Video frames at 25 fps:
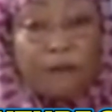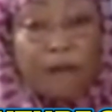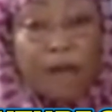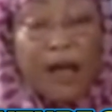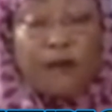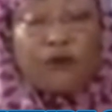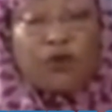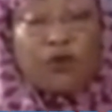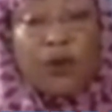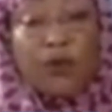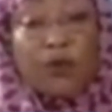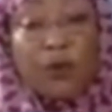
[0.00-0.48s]

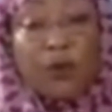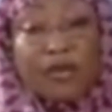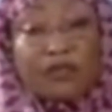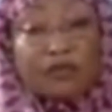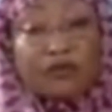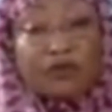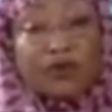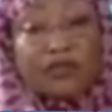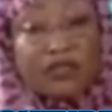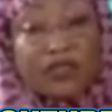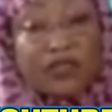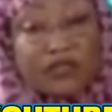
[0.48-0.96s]
And we
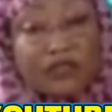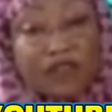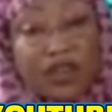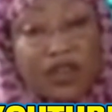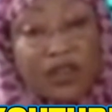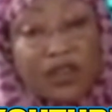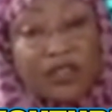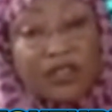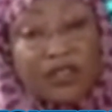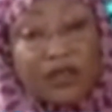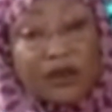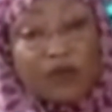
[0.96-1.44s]
went to see
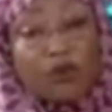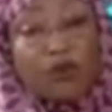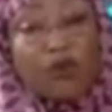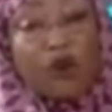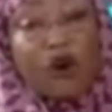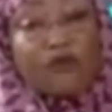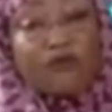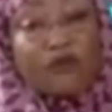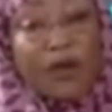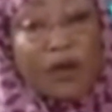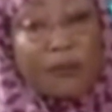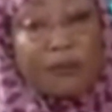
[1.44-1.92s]
Jonathan, who
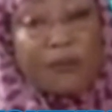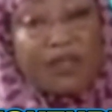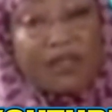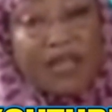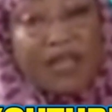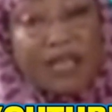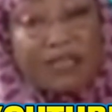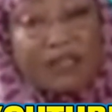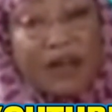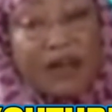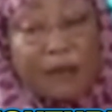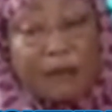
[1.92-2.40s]
offered me
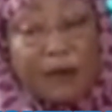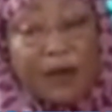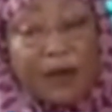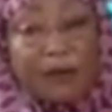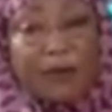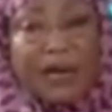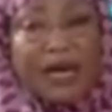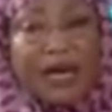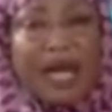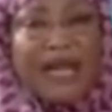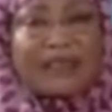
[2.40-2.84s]
that appointment.